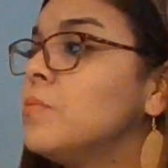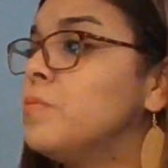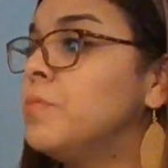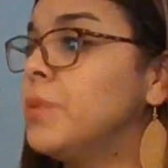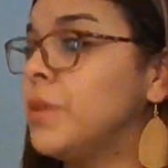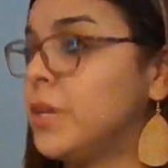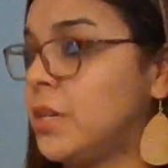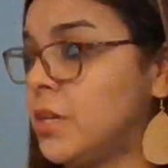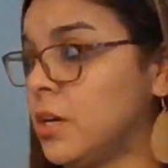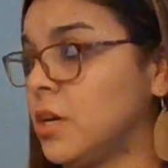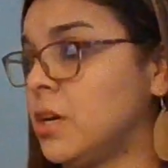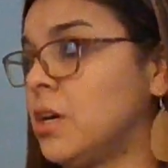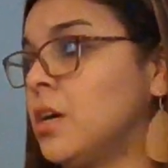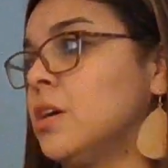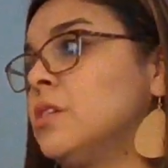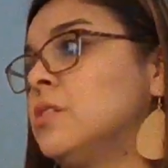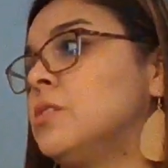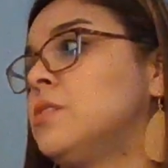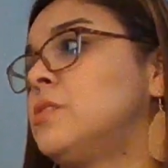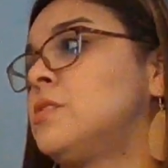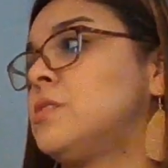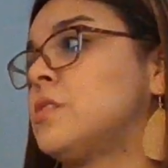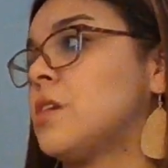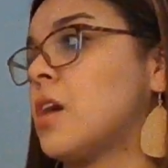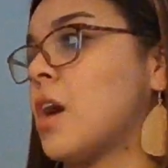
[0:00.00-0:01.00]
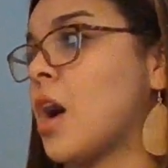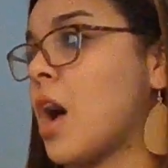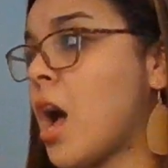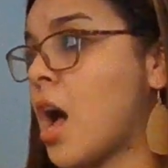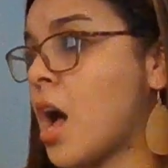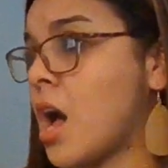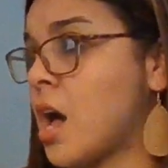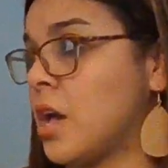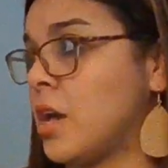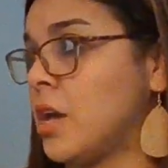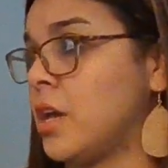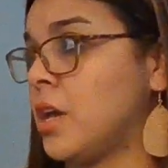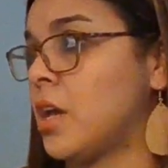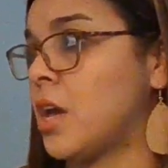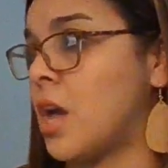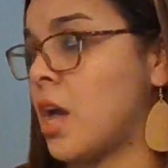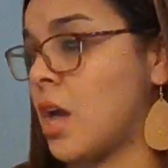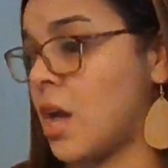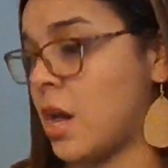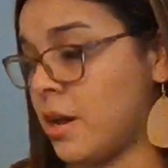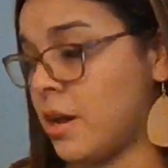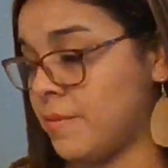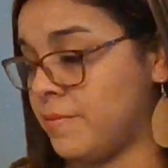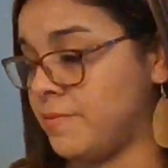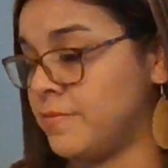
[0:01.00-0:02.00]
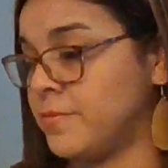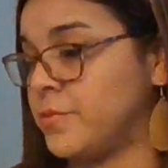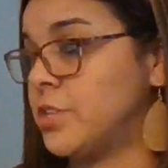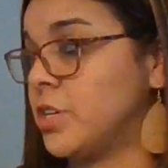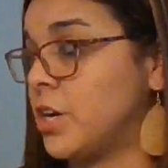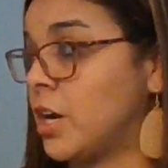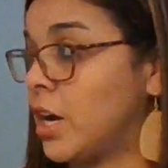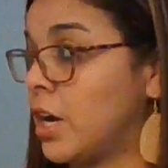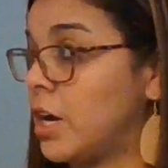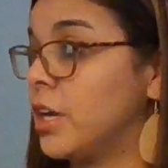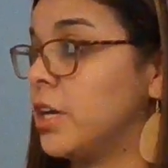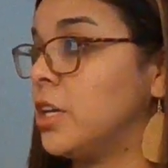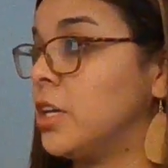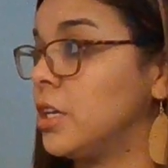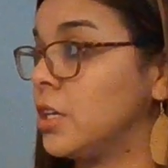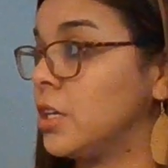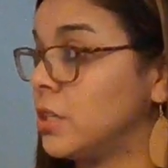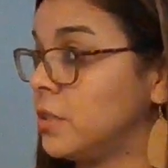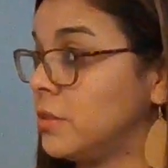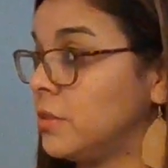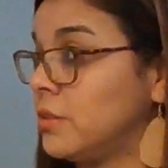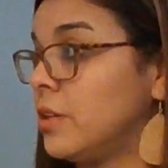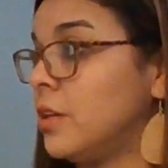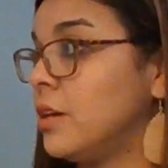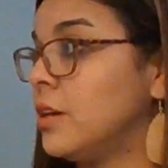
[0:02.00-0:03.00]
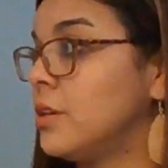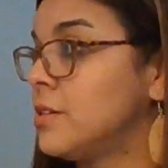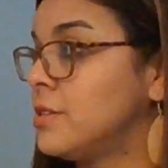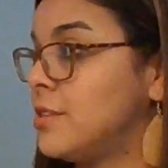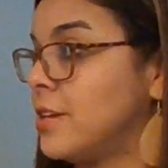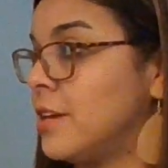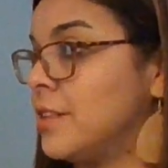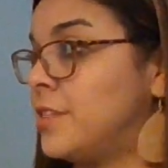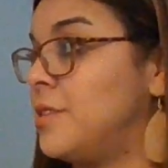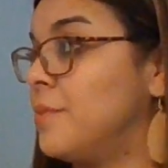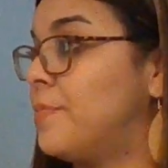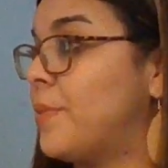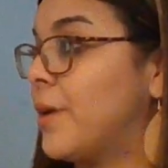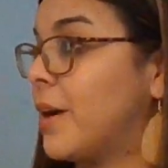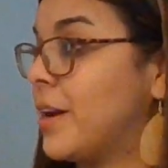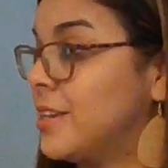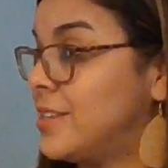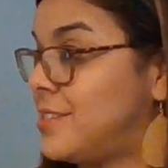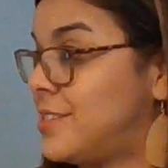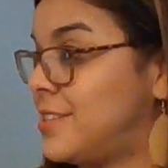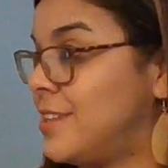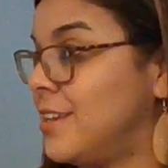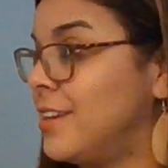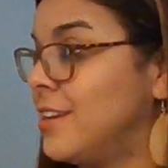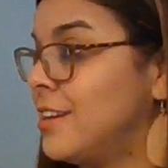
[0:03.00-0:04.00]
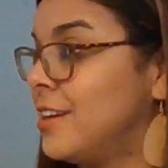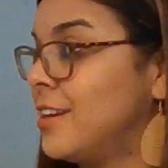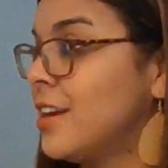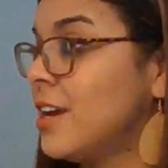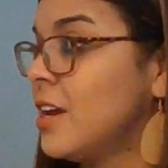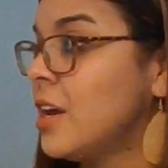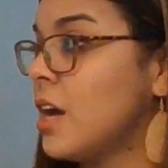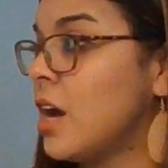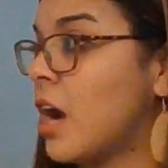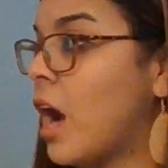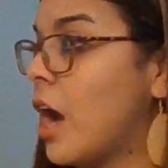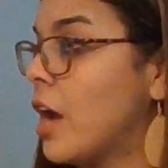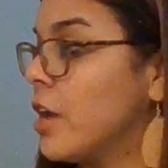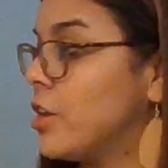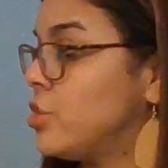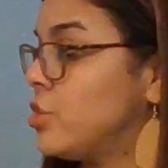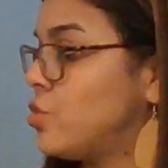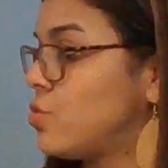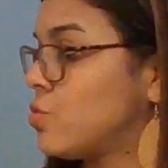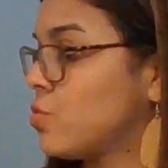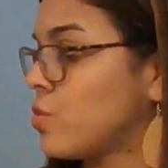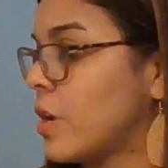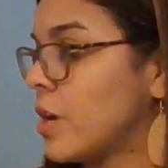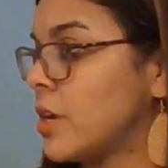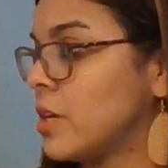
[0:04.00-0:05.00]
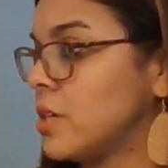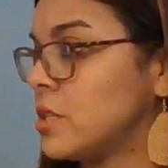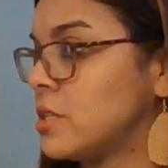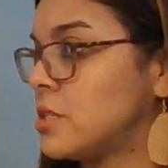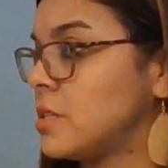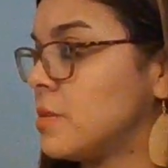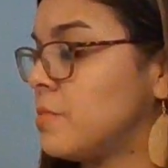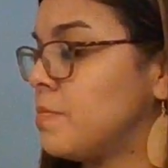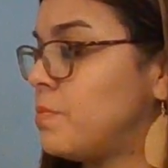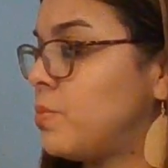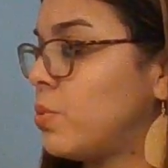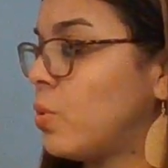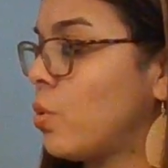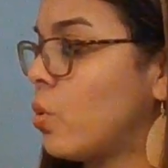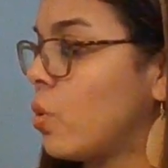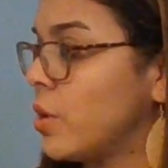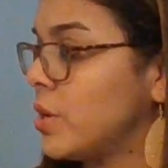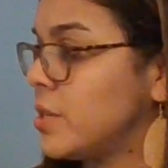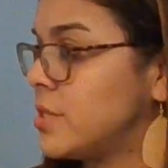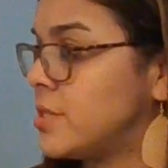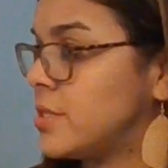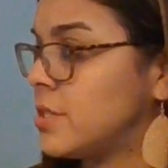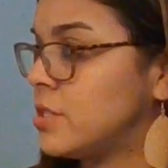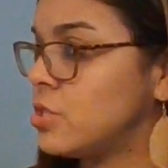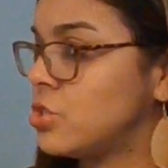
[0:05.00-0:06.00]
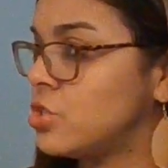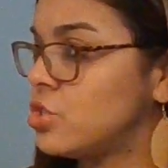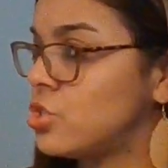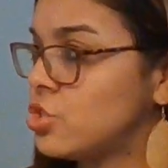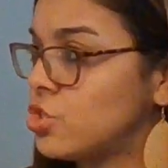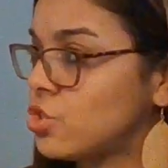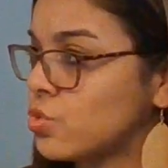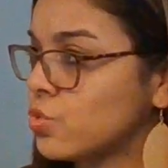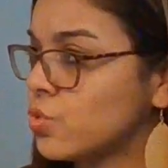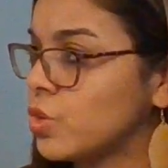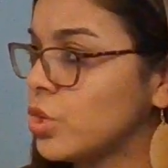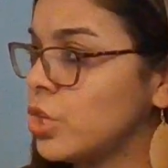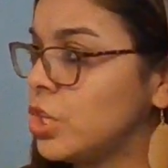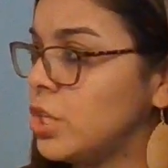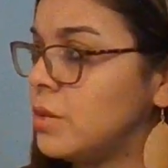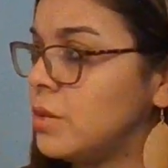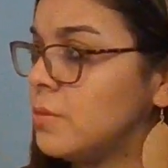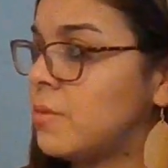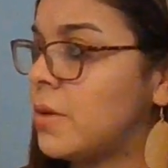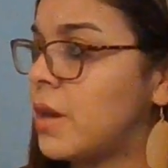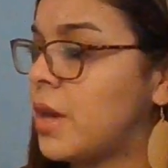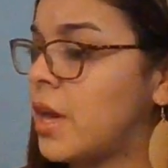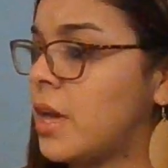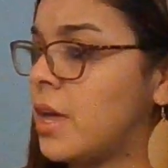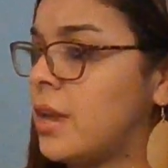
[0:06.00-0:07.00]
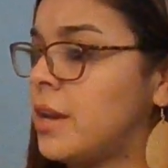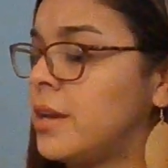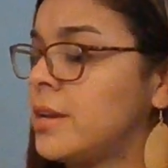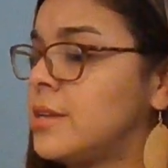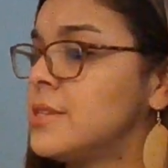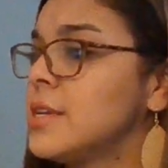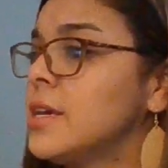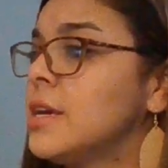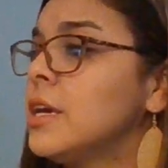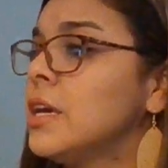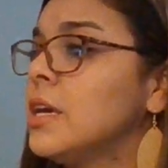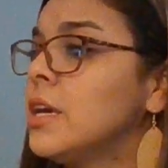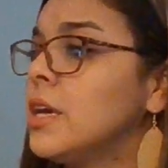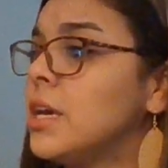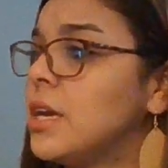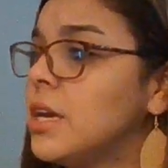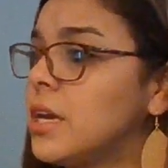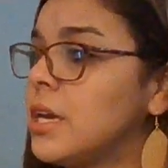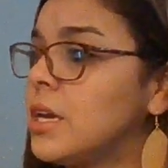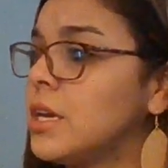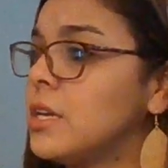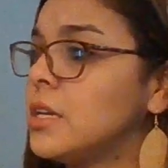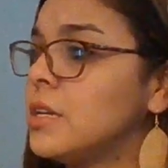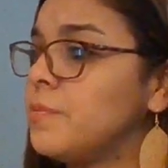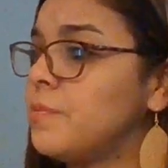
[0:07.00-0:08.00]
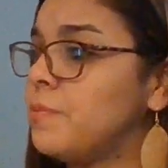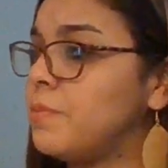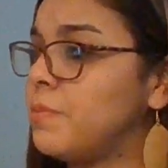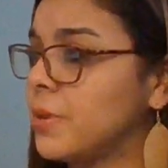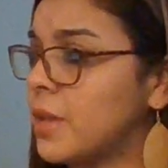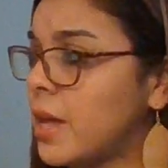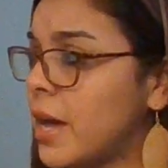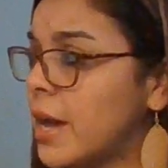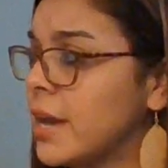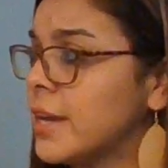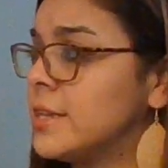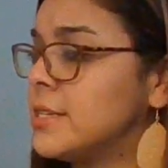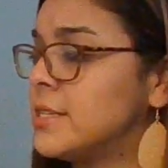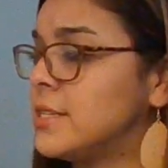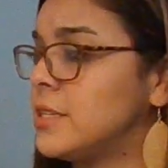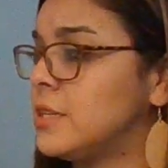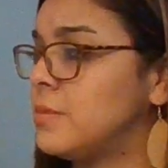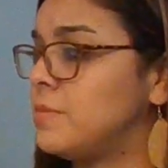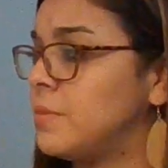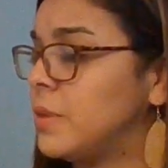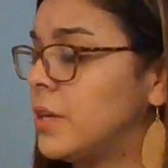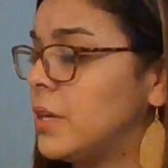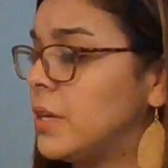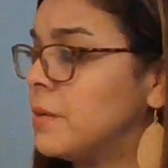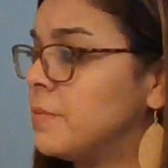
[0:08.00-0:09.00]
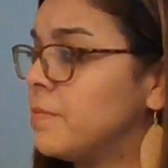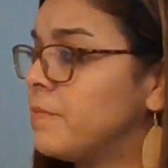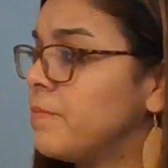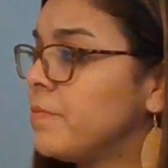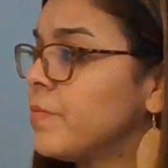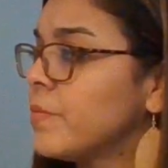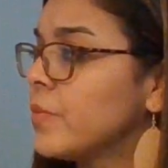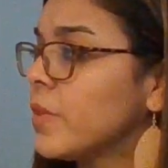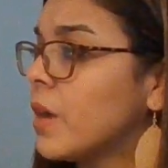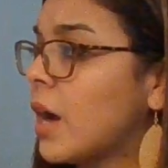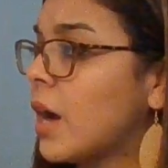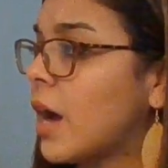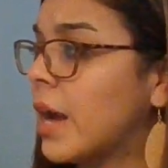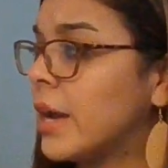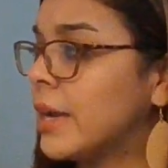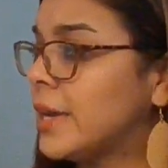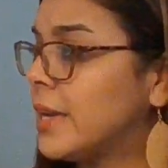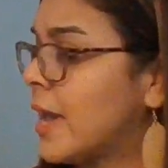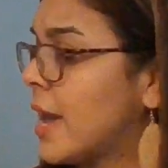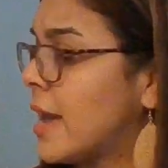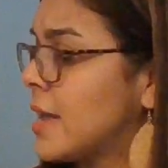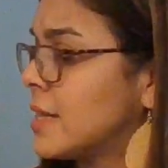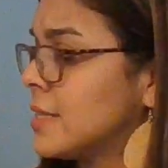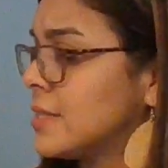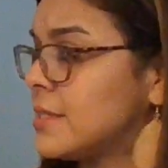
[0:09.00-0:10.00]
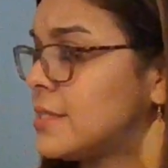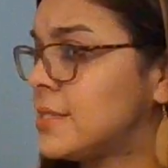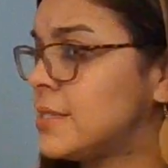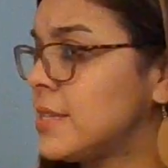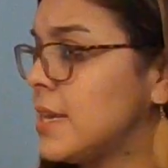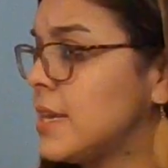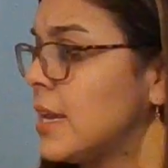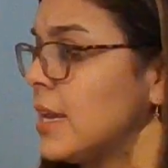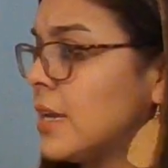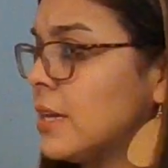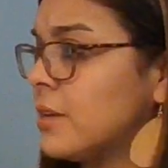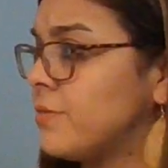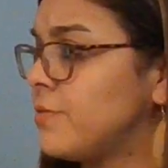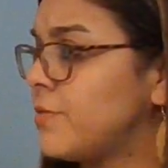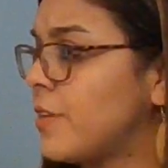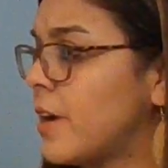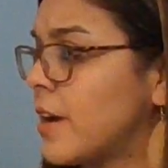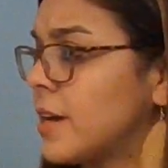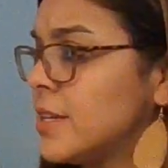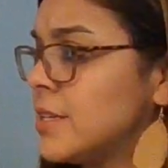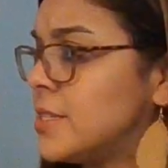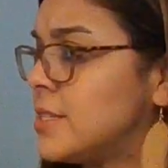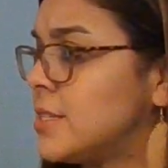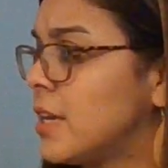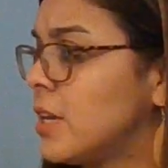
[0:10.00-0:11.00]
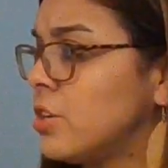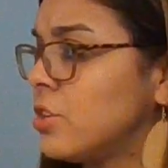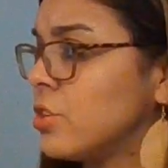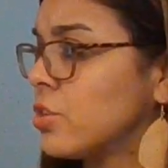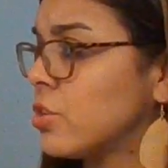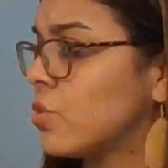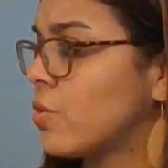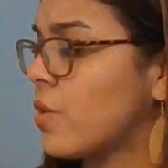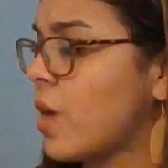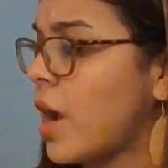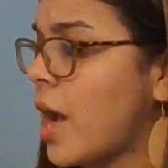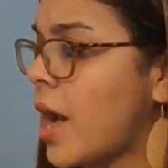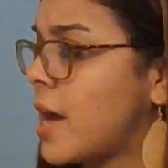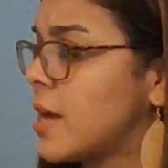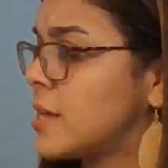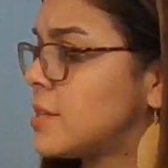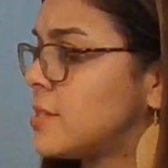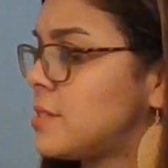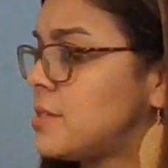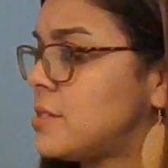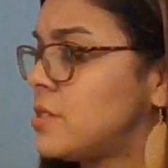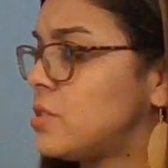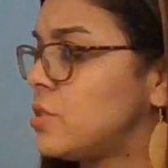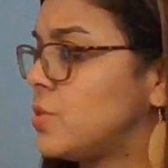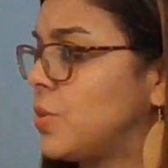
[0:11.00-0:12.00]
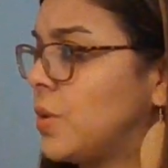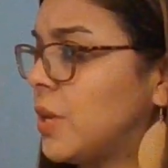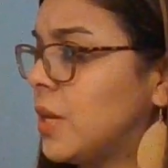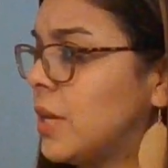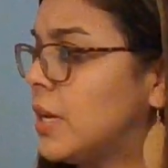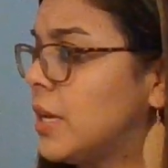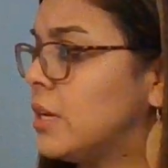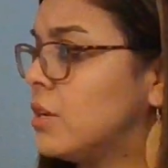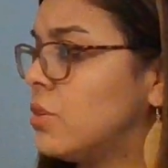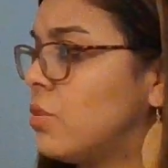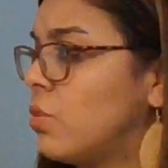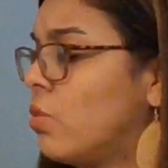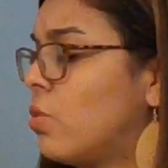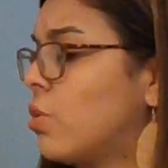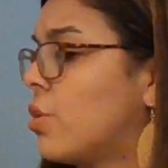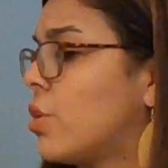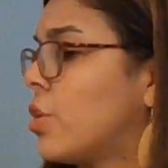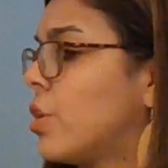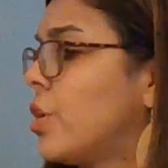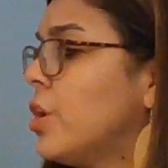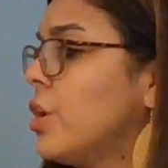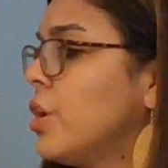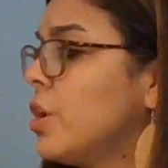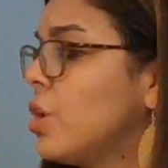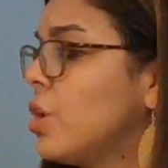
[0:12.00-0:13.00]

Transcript: "Because I am dying," said the bison. "I drank some poison stream, and it blinded me. I can't see to find tender grass to eat or